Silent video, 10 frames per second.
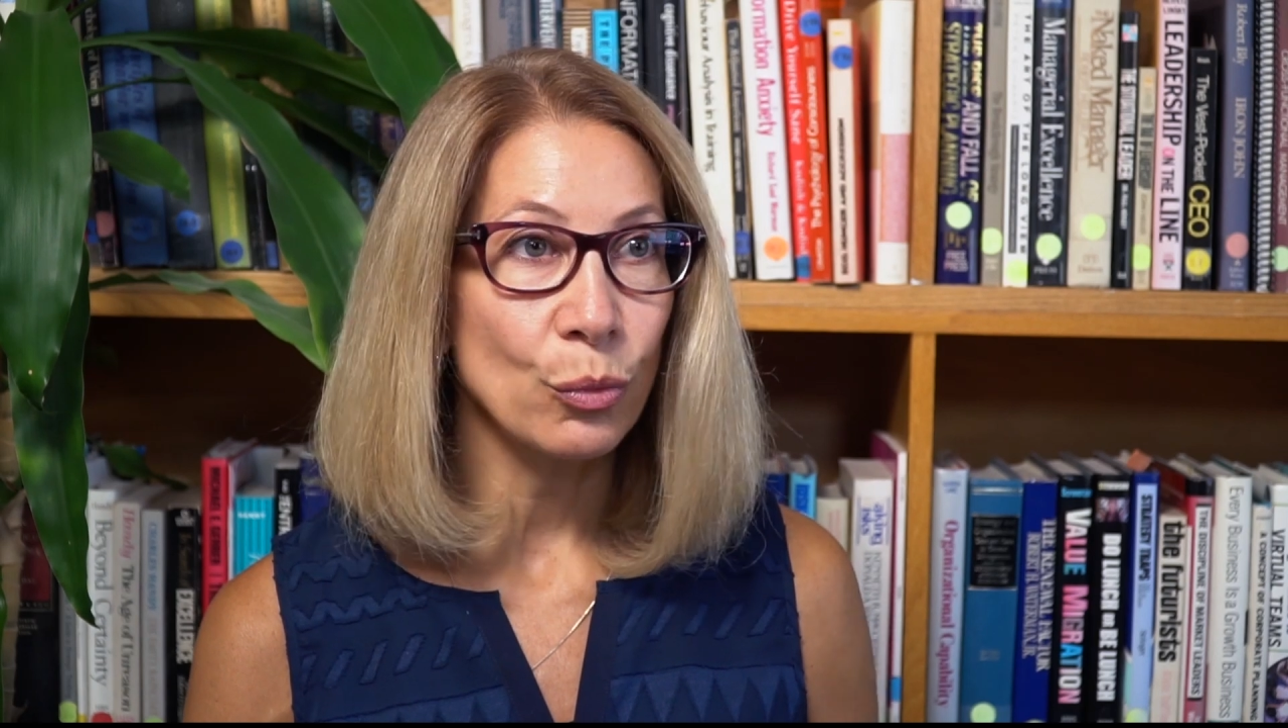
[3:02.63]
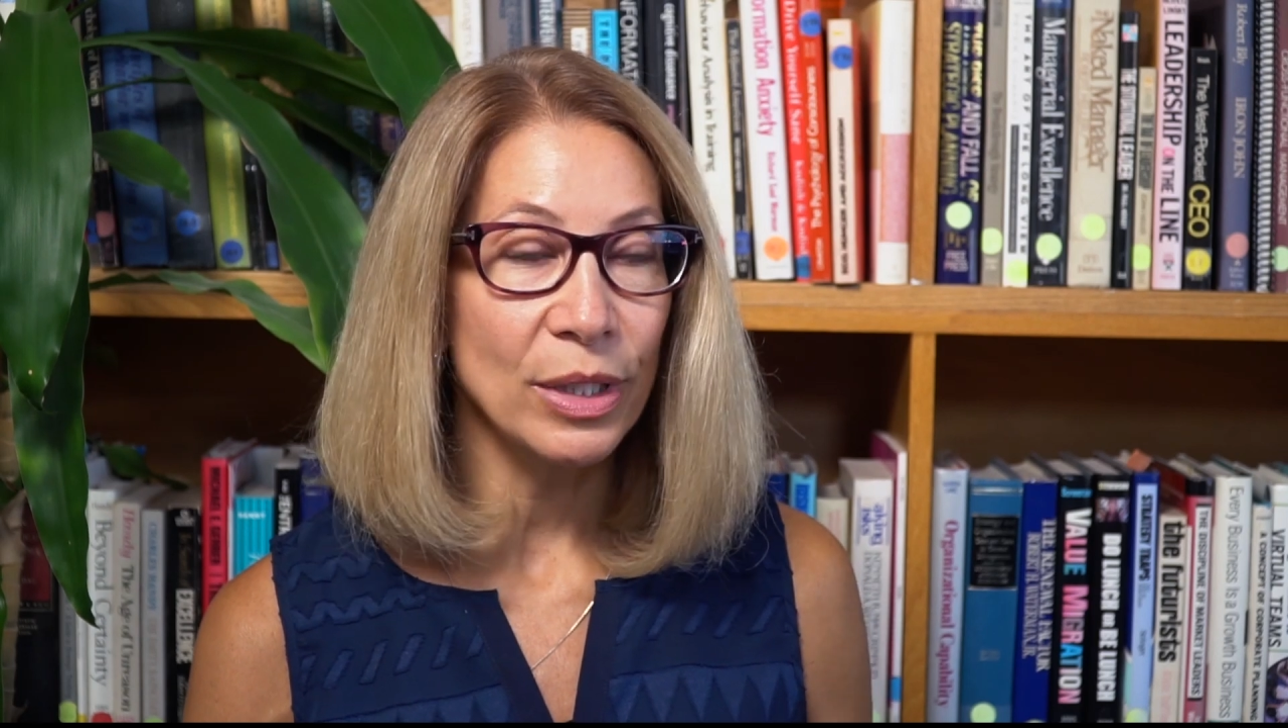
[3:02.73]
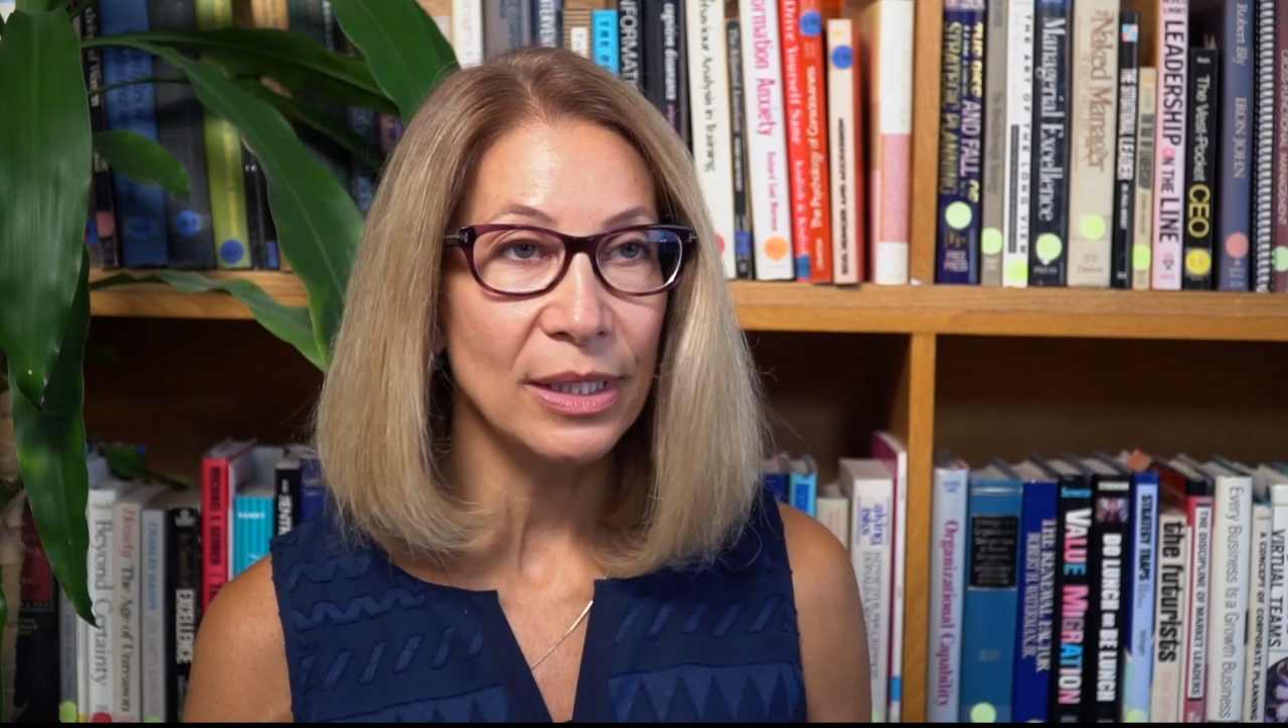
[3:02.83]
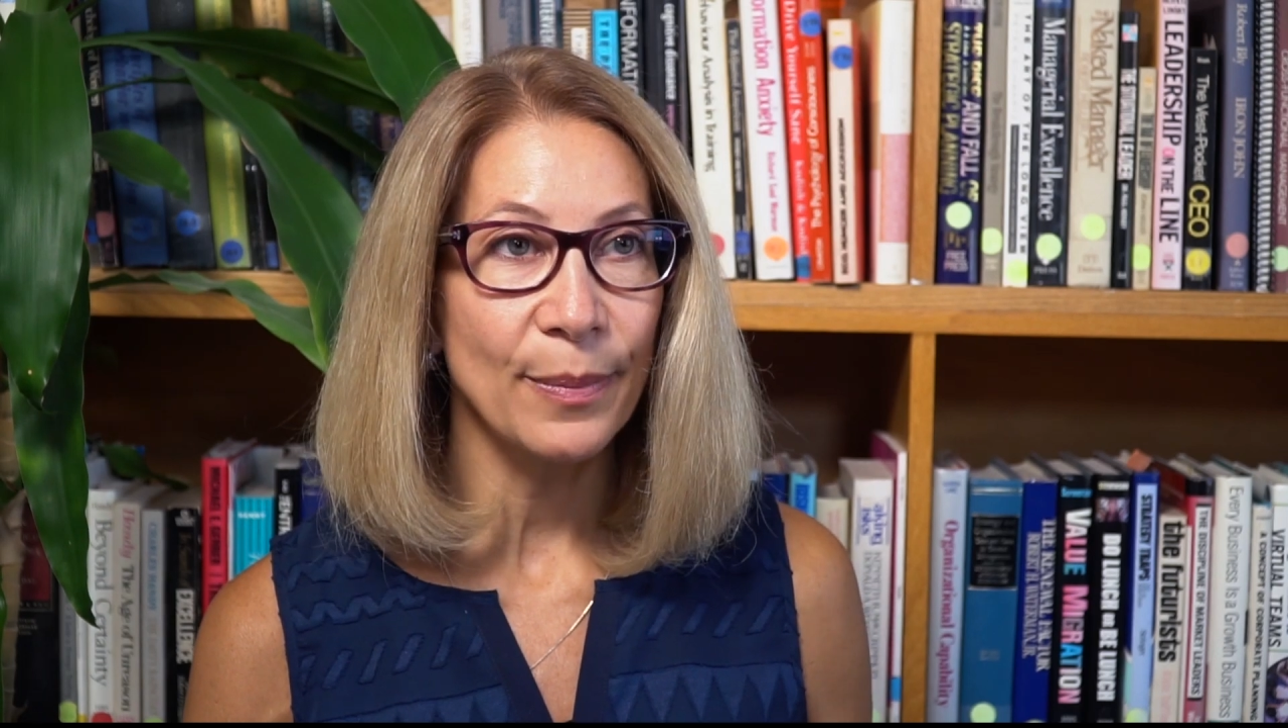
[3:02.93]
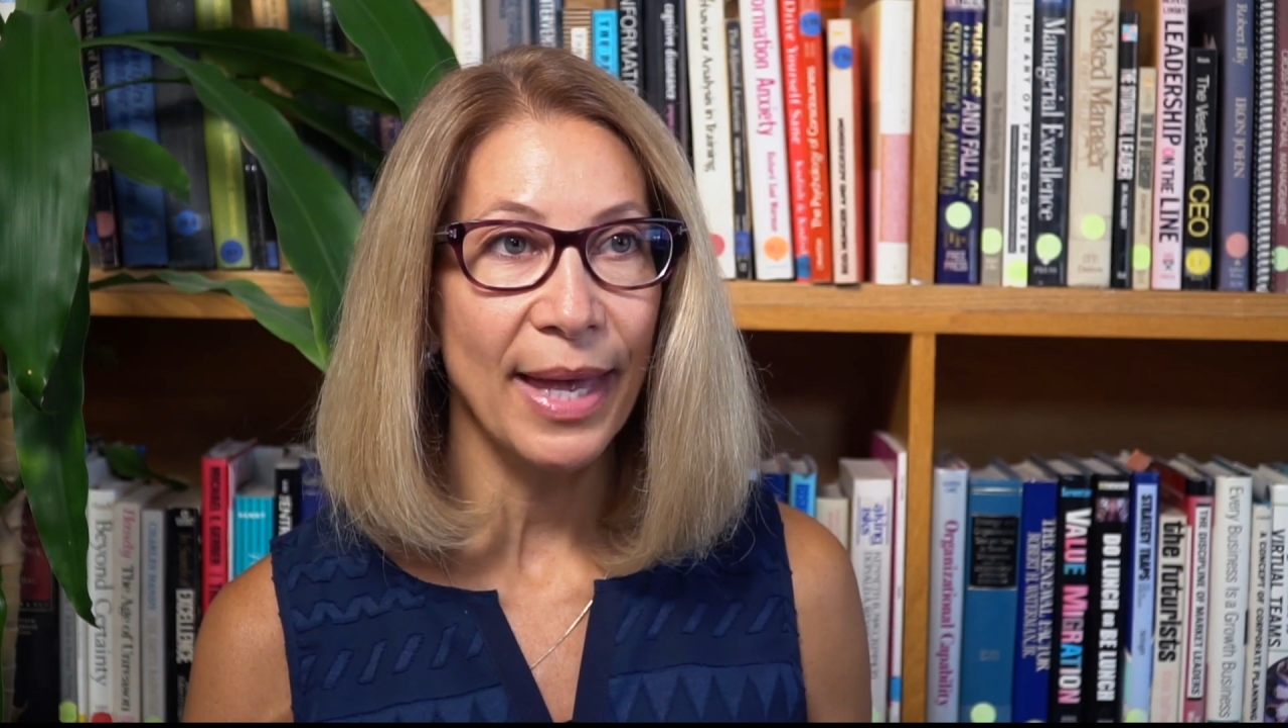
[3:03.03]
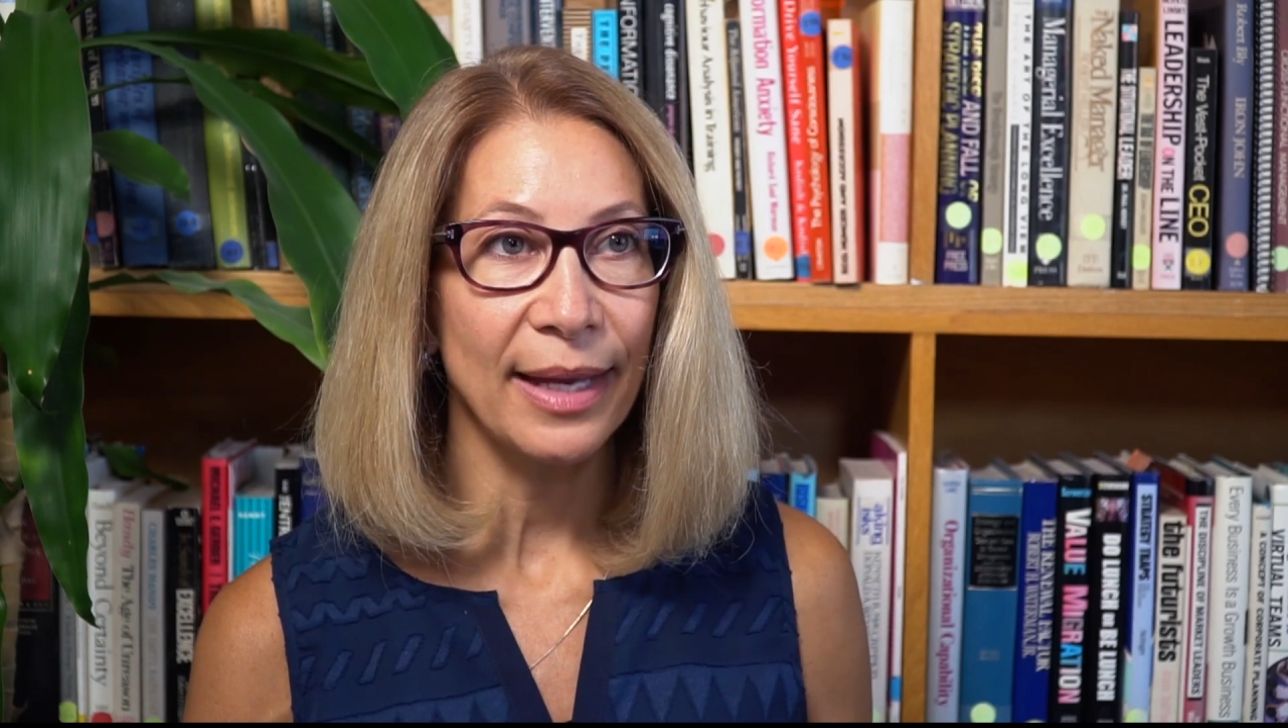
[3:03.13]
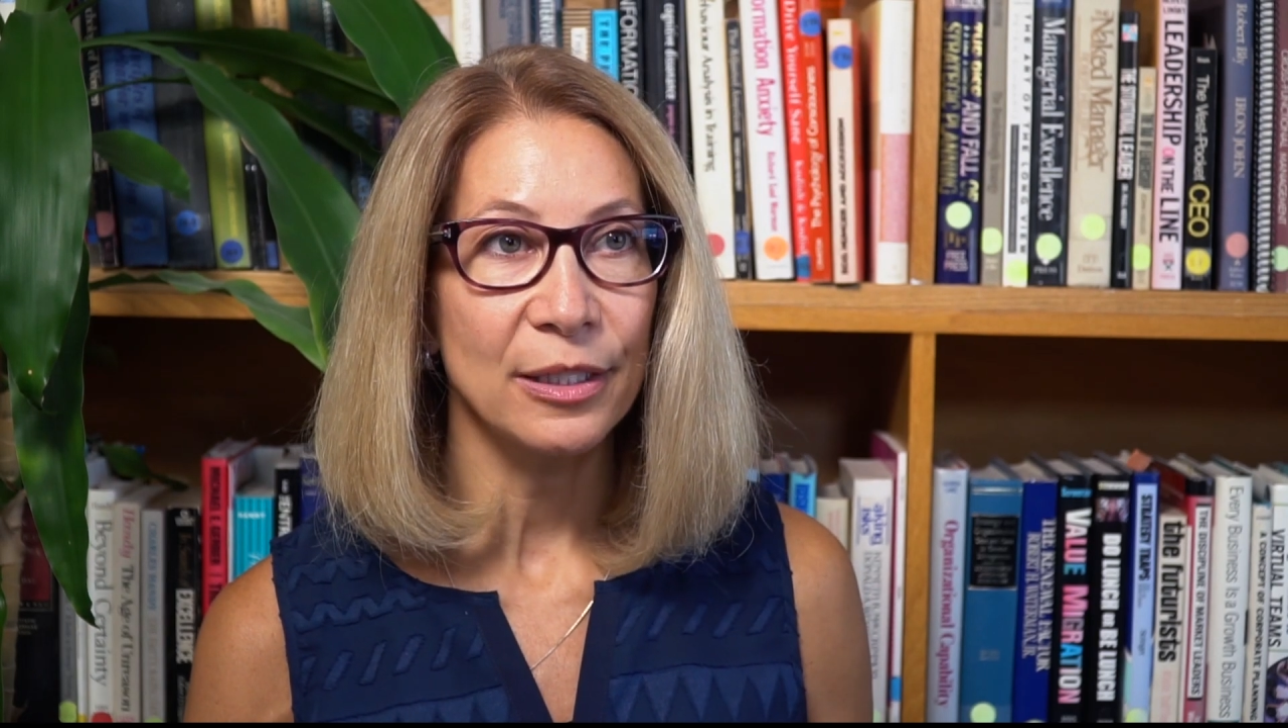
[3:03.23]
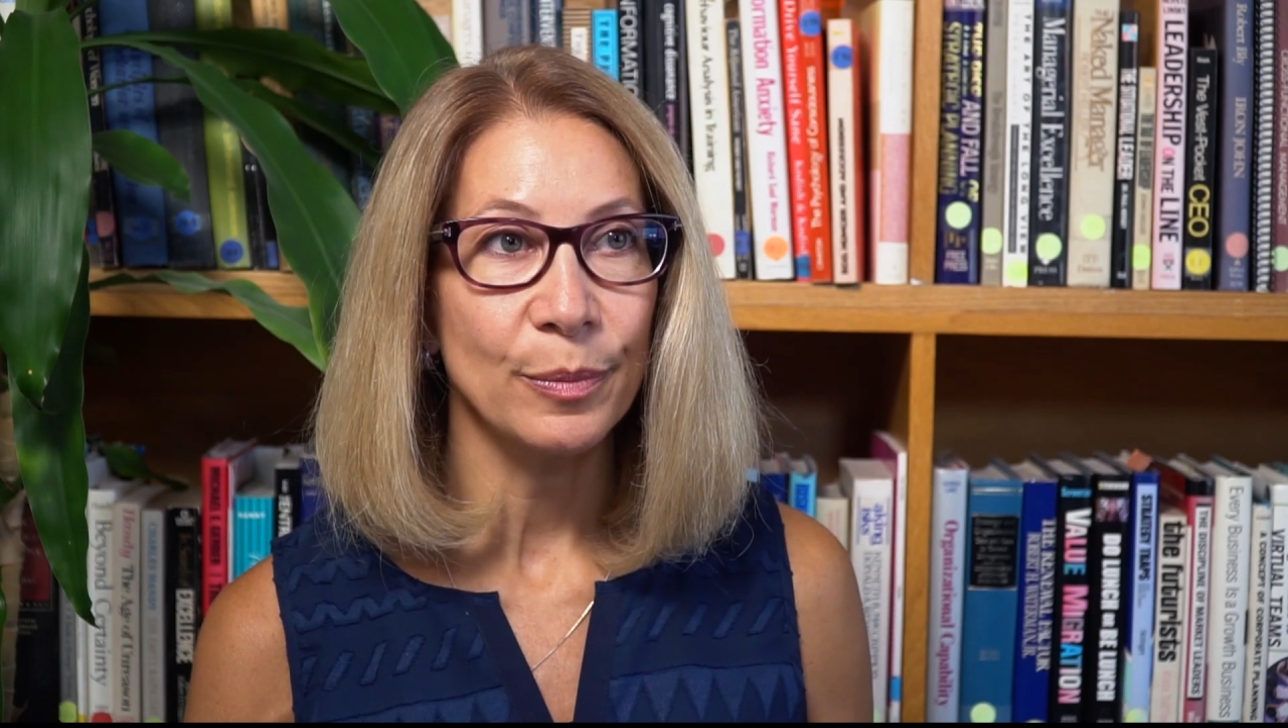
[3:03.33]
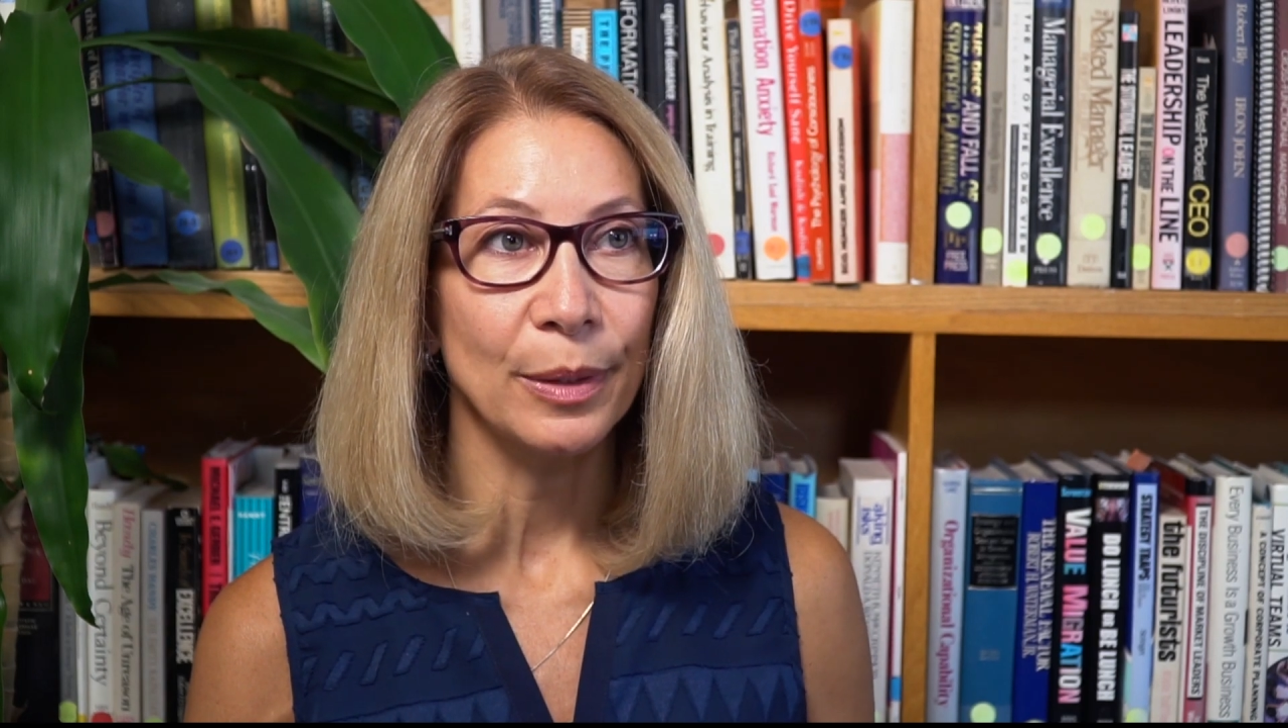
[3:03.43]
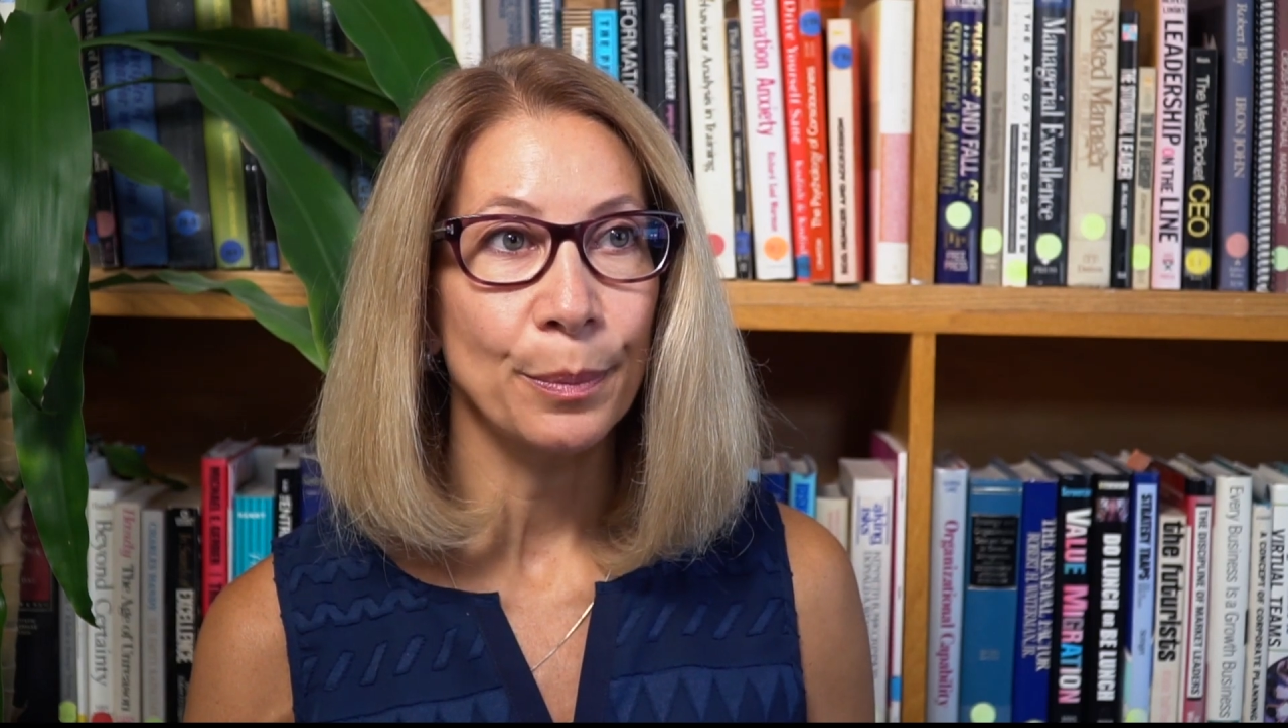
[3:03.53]
risk
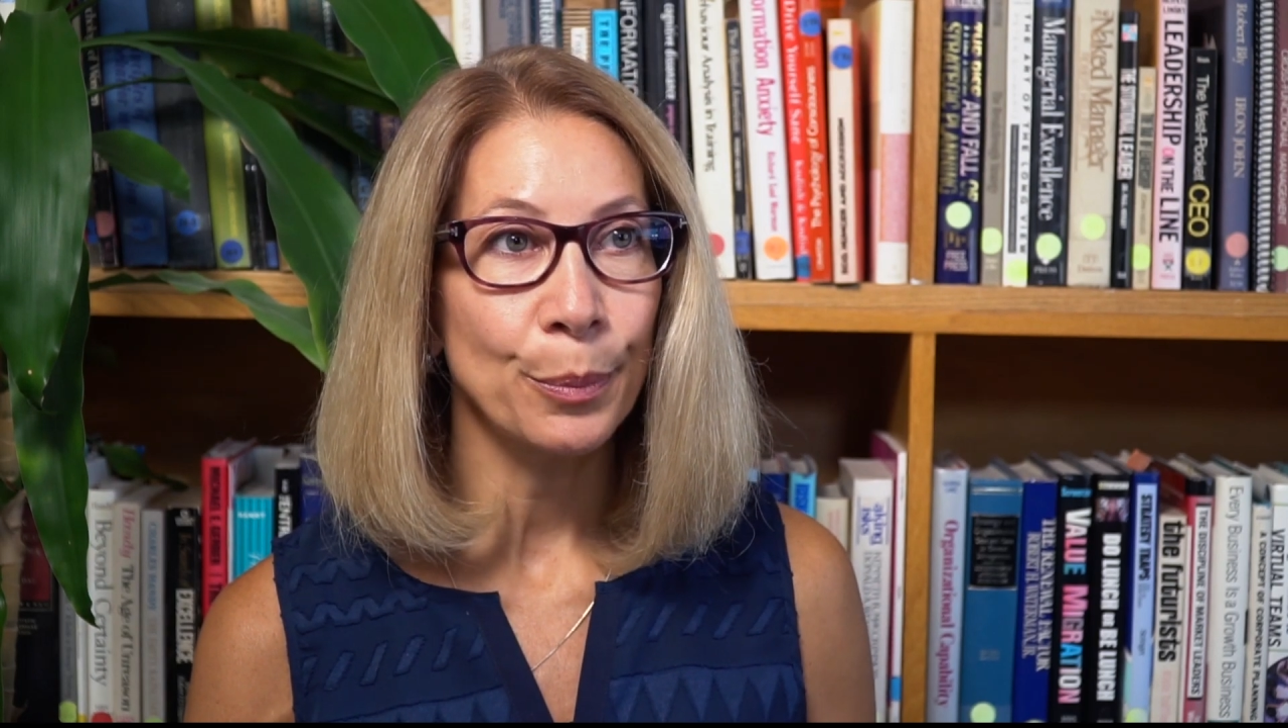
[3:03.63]
management,